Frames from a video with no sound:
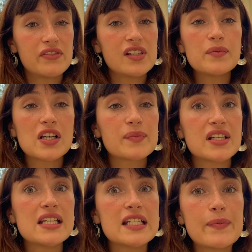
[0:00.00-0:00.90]
Sometimes I
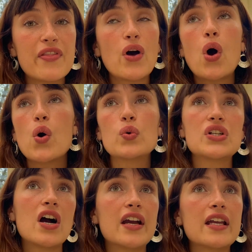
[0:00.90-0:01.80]
need to spend the whole
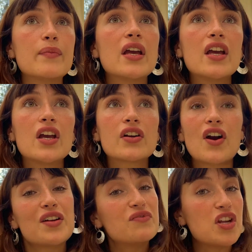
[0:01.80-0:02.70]
time
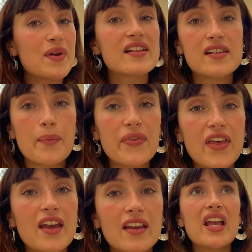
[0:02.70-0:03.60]
kind of doing something.